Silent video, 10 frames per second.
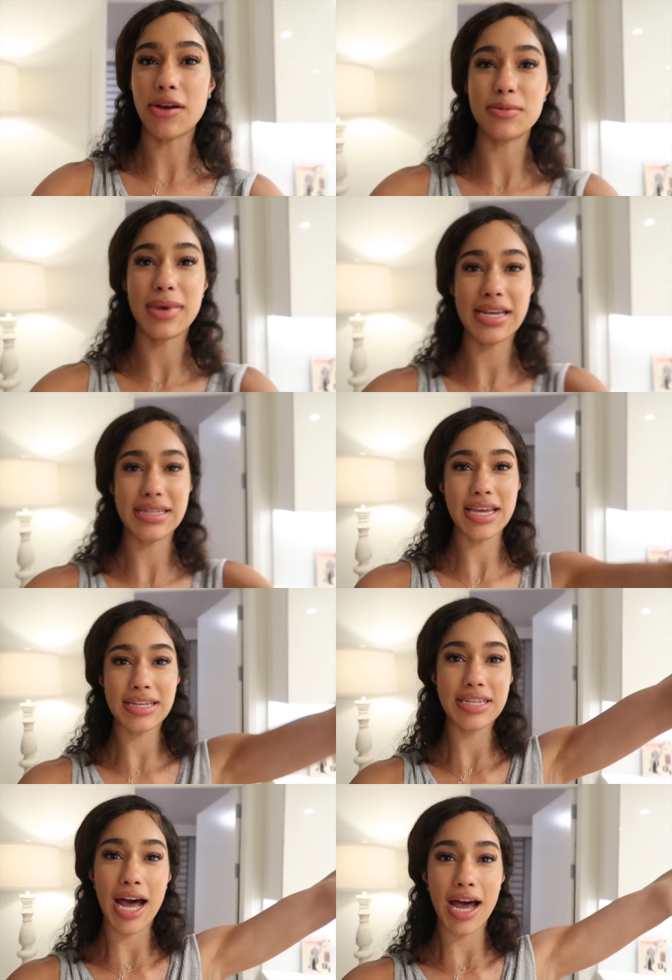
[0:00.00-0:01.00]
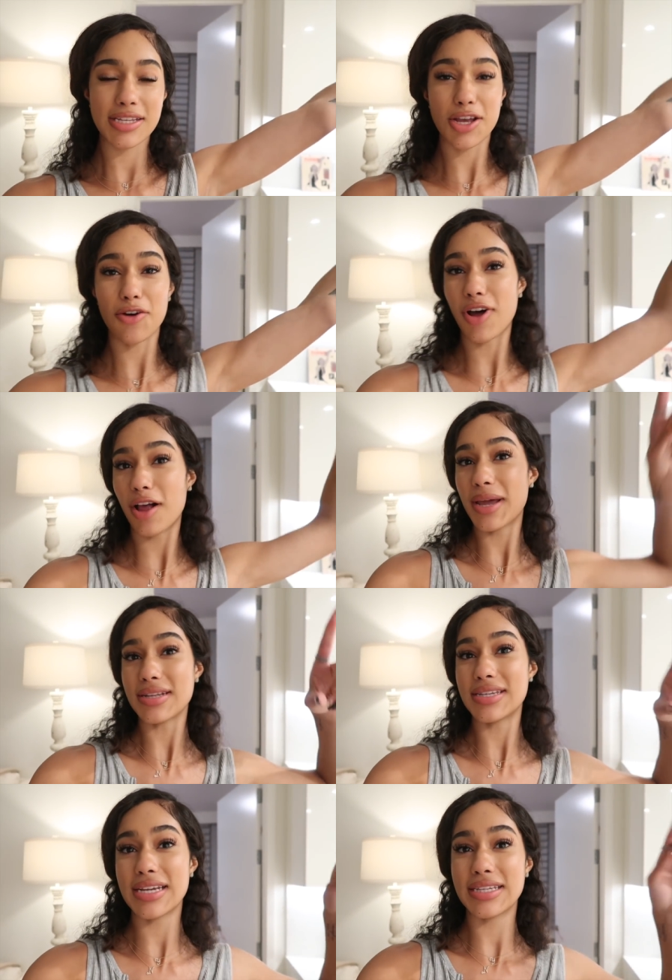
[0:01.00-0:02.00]
I was making TikToks. Go follow me
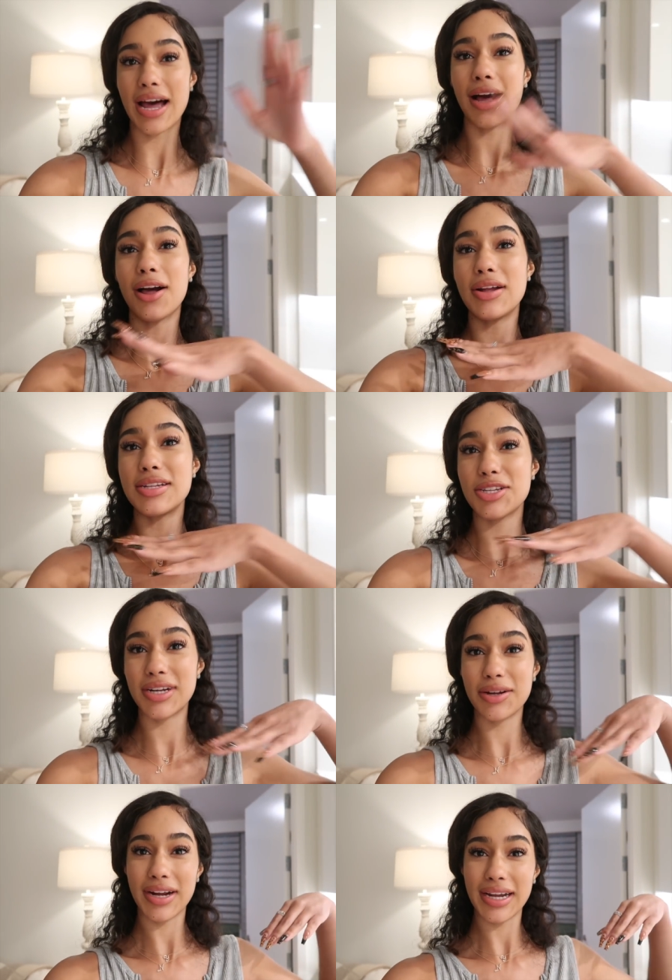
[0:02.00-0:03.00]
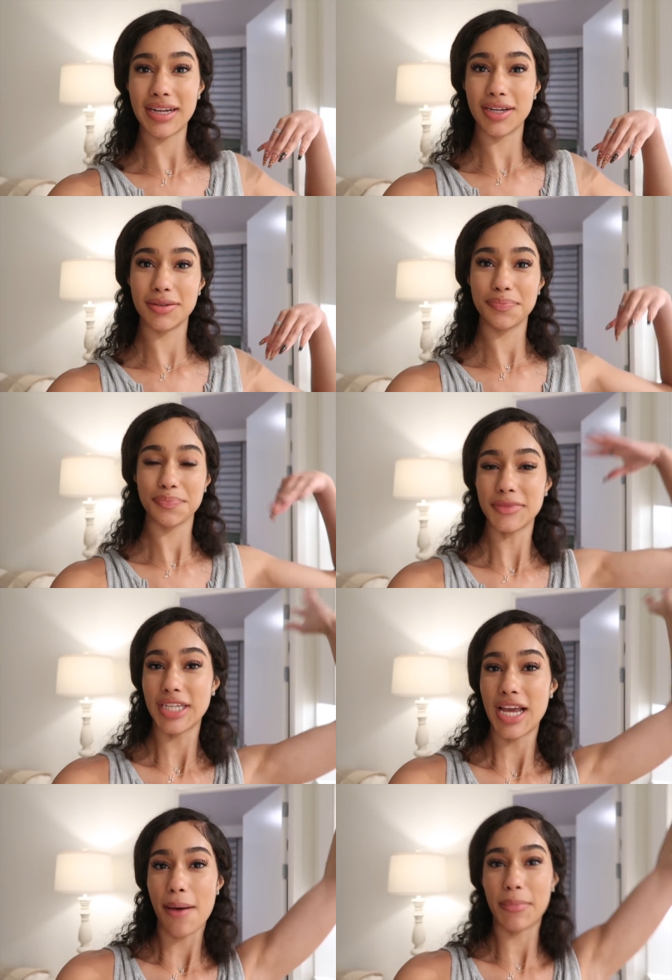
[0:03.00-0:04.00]
on TikTok. I'll insert it right here.
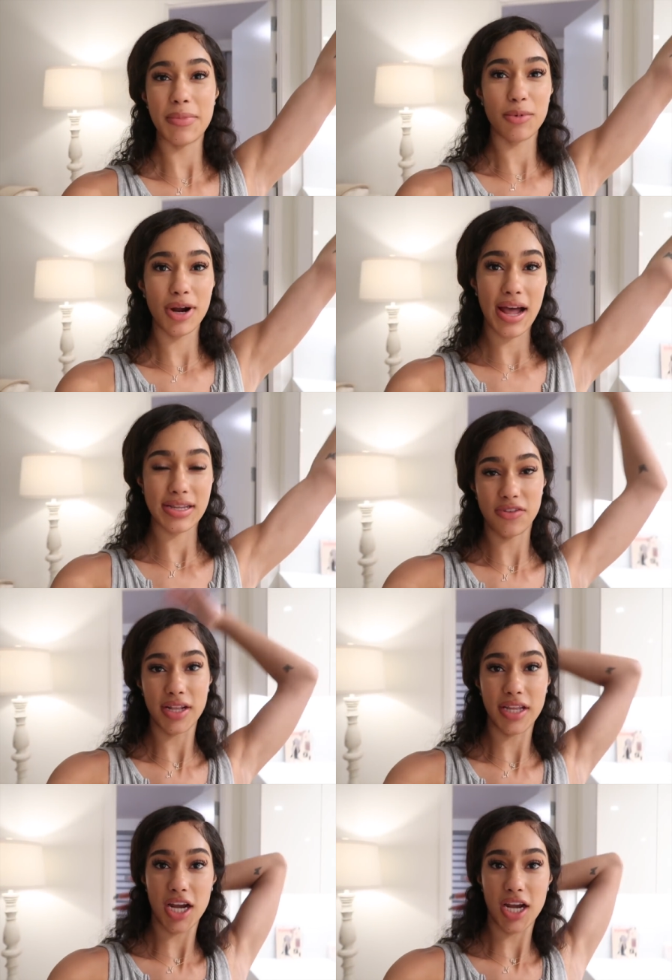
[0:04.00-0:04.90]
I'm gonna be more active on